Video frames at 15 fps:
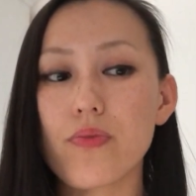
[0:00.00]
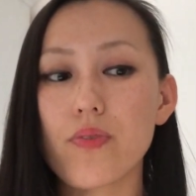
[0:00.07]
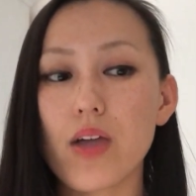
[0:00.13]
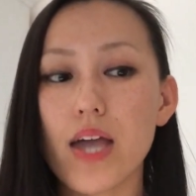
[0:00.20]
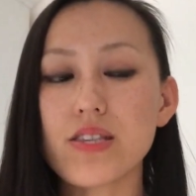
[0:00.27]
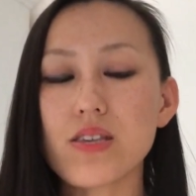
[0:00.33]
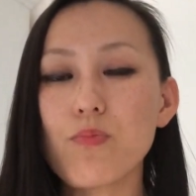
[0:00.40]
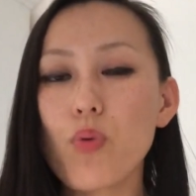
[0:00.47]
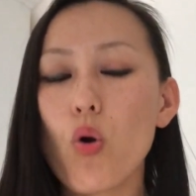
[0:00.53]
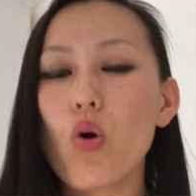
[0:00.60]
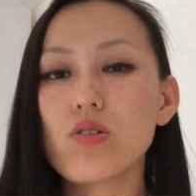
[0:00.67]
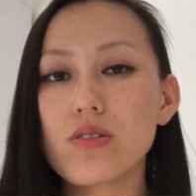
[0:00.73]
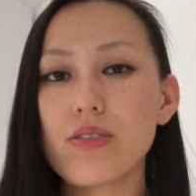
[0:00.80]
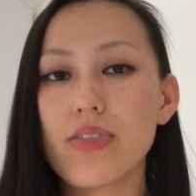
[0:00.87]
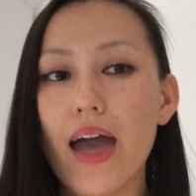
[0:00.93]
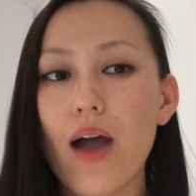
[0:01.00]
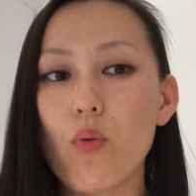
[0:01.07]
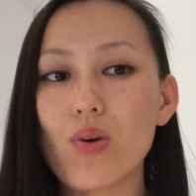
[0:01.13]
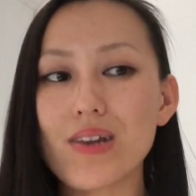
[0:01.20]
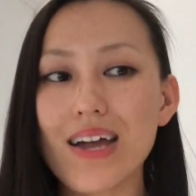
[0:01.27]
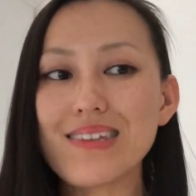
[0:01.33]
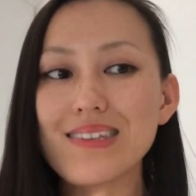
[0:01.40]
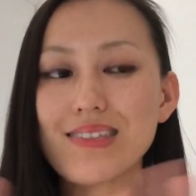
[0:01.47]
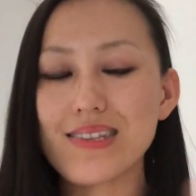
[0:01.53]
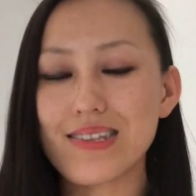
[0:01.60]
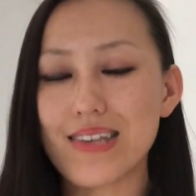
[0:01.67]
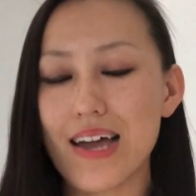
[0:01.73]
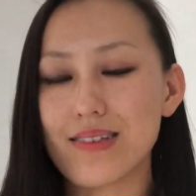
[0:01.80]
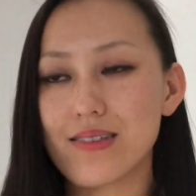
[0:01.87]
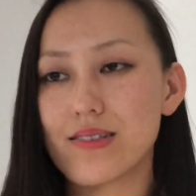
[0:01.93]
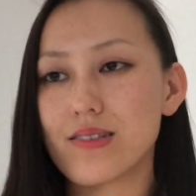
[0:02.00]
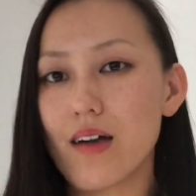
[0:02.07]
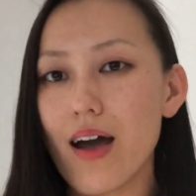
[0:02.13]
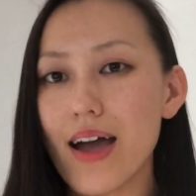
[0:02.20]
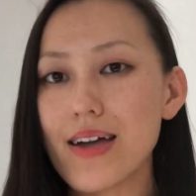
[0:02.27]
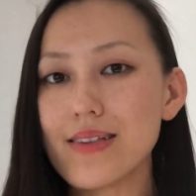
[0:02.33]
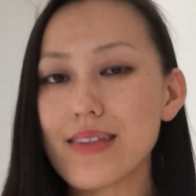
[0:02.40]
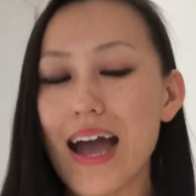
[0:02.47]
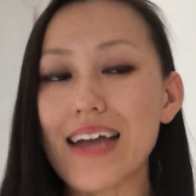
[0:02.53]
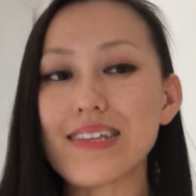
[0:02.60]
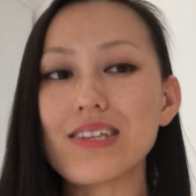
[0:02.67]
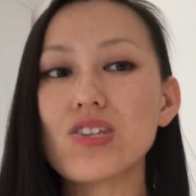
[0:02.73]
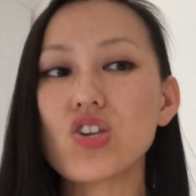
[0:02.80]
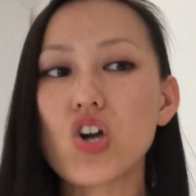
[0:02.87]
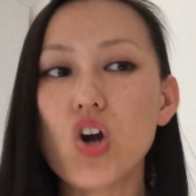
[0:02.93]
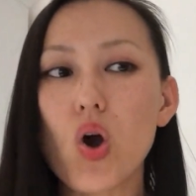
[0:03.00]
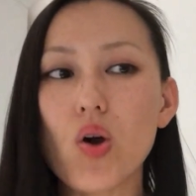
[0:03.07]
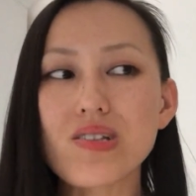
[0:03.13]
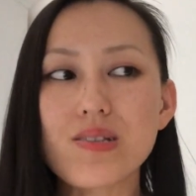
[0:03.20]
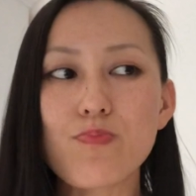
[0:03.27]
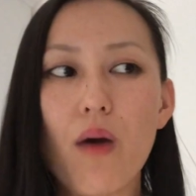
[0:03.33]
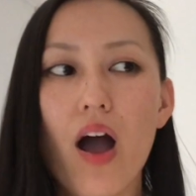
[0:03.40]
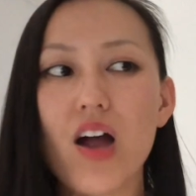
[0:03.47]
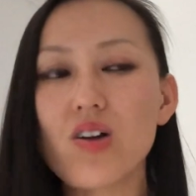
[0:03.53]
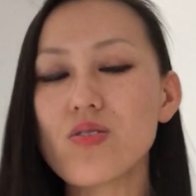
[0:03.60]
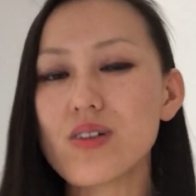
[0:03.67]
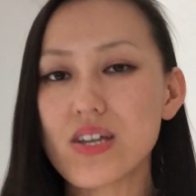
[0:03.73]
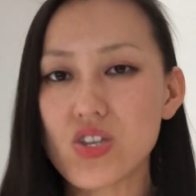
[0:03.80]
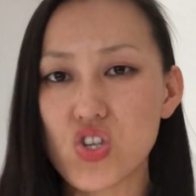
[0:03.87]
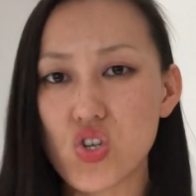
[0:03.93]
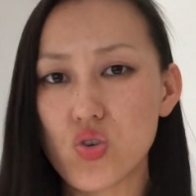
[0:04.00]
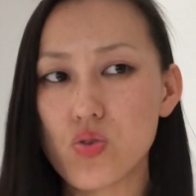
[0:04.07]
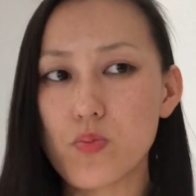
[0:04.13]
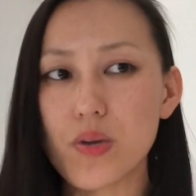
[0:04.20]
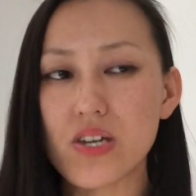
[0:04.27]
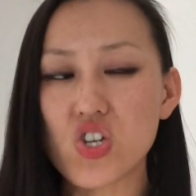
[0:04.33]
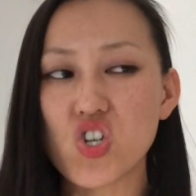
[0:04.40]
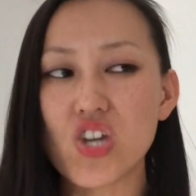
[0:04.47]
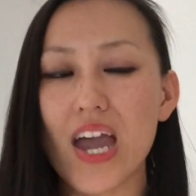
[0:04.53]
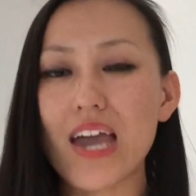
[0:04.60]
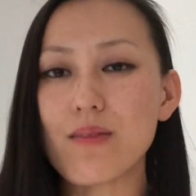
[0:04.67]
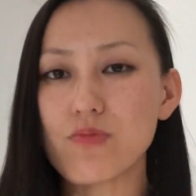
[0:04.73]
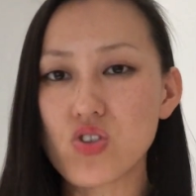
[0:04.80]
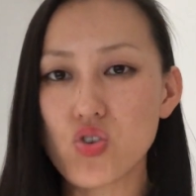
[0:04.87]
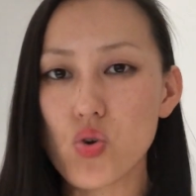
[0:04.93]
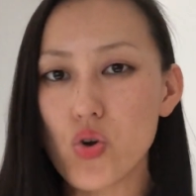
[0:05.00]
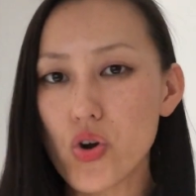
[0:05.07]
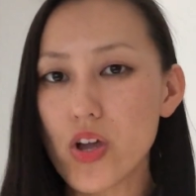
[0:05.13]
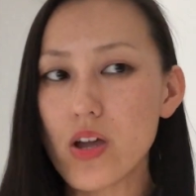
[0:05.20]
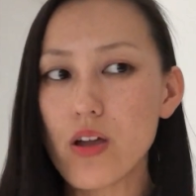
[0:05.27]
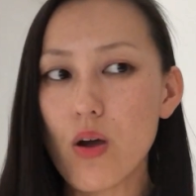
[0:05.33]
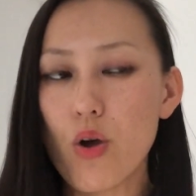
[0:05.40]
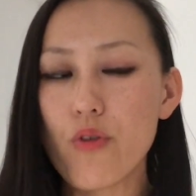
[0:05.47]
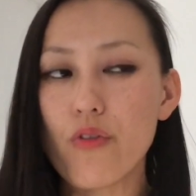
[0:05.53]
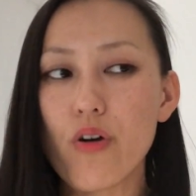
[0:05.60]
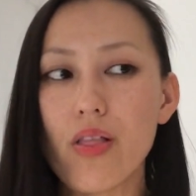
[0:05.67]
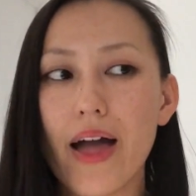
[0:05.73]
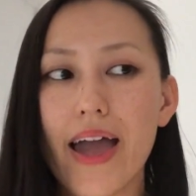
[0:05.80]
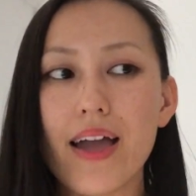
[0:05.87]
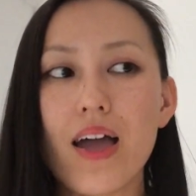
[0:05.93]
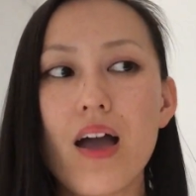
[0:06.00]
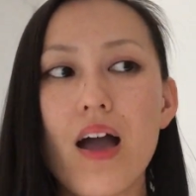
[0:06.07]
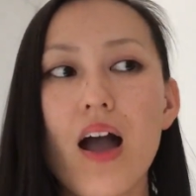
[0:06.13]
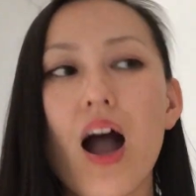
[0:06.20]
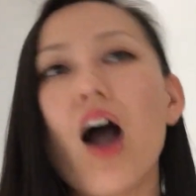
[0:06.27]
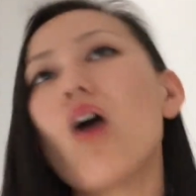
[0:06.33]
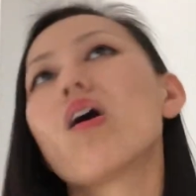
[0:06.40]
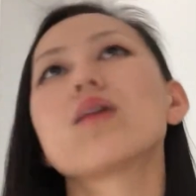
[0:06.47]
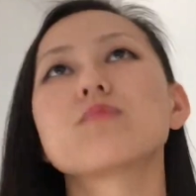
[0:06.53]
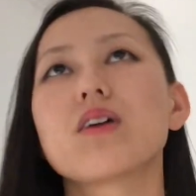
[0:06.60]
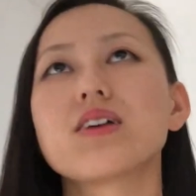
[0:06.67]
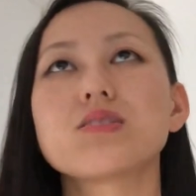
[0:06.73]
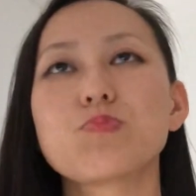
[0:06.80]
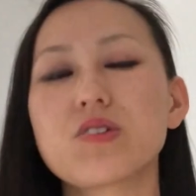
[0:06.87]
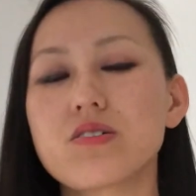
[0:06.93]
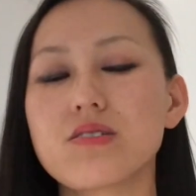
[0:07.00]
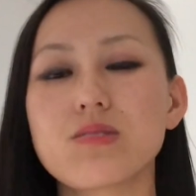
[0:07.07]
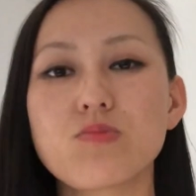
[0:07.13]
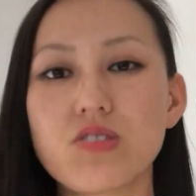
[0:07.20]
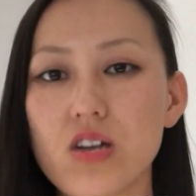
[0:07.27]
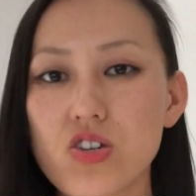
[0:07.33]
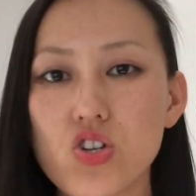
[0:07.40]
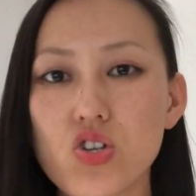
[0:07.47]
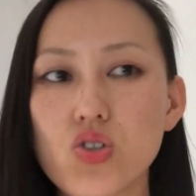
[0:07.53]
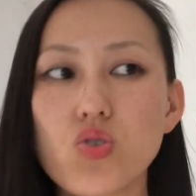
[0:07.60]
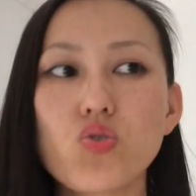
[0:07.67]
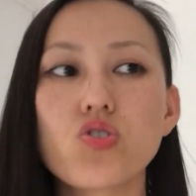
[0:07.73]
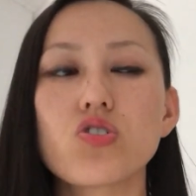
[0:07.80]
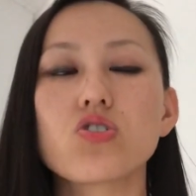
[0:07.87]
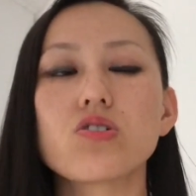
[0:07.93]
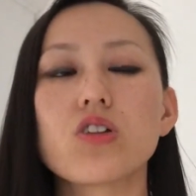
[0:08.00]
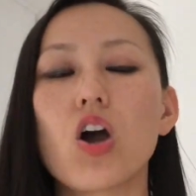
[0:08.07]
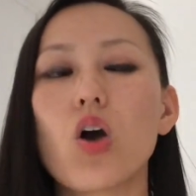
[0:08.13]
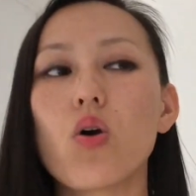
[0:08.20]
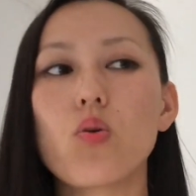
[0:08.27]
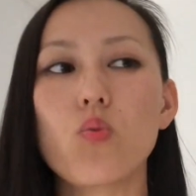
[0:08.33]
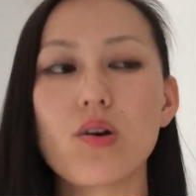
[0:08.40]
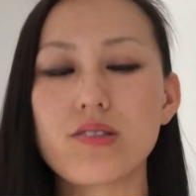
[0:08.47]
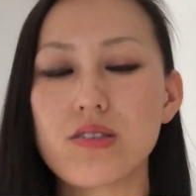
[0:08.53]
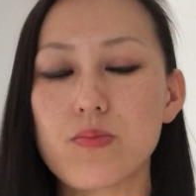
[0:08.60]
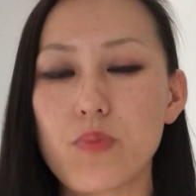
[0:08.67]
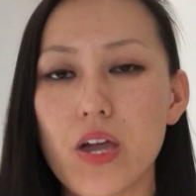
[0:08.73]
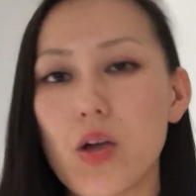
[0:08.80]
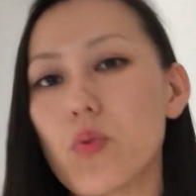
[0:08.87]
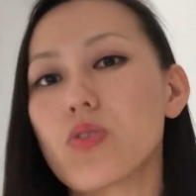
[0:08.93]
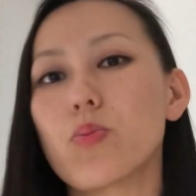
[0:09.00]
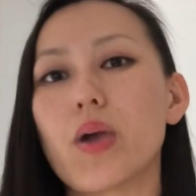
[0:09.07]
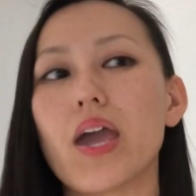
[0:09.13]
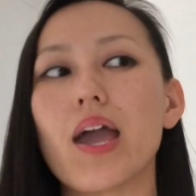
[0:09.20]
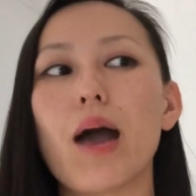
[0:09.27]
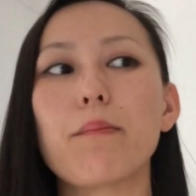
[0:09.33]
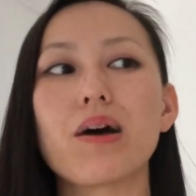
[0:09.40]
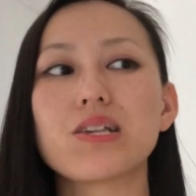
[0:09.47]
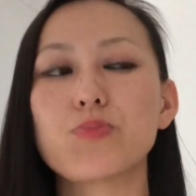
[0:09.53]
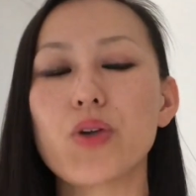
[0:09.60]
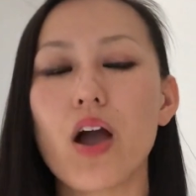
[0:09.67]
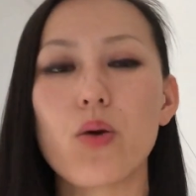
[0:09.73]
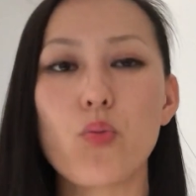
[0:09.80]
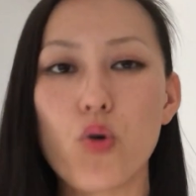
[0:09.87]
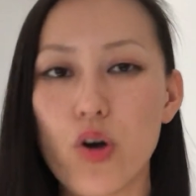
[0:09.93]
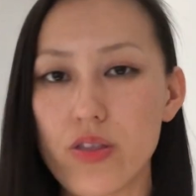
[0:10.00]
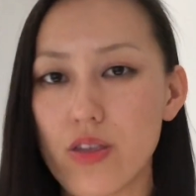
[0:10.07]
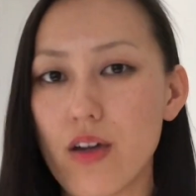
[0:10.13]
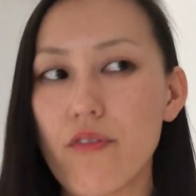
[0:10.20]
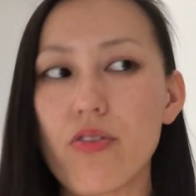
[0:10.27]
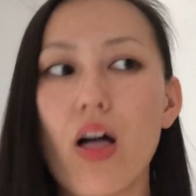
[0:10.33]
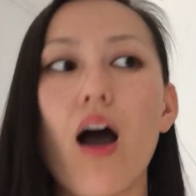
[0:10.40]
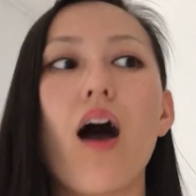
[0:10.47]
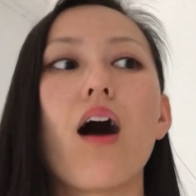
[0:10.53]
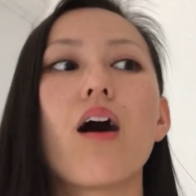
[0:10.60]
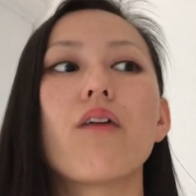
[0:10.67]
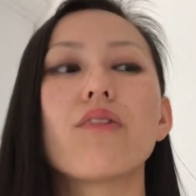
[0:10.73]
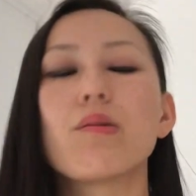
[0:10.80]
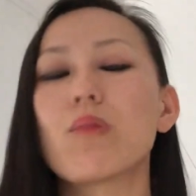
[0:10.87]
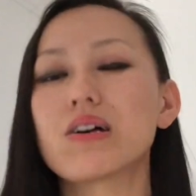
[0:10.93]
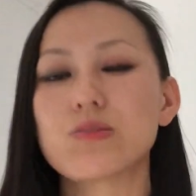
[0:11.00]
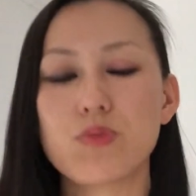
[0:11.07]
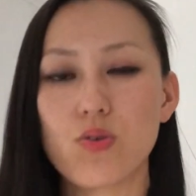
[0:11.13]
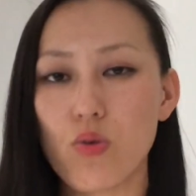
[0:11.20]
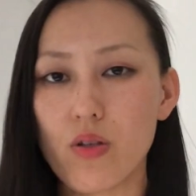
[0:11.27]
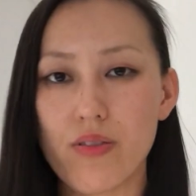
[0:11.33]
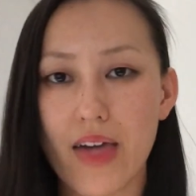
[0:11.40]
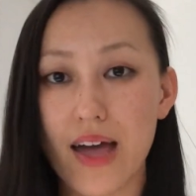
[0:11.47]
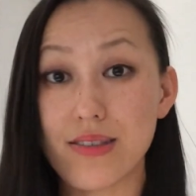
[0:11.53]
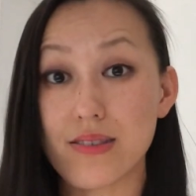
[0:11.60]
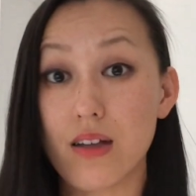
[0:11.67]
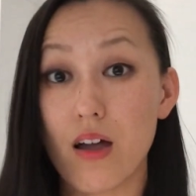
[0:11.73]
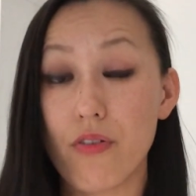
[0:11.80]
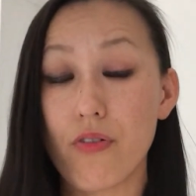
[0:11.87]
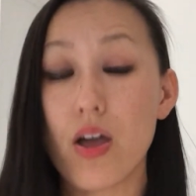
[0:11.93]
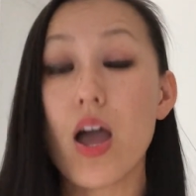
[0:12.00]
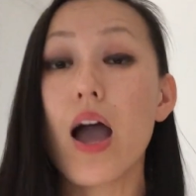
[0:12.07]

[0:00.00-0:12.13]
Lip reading: it's important that when I did this exercise, I didn't spiral into a big shame story over like, oh, it's because I'm such a loser, no one wants to be with me, I must be unworthy of love, it must be all of that stuff.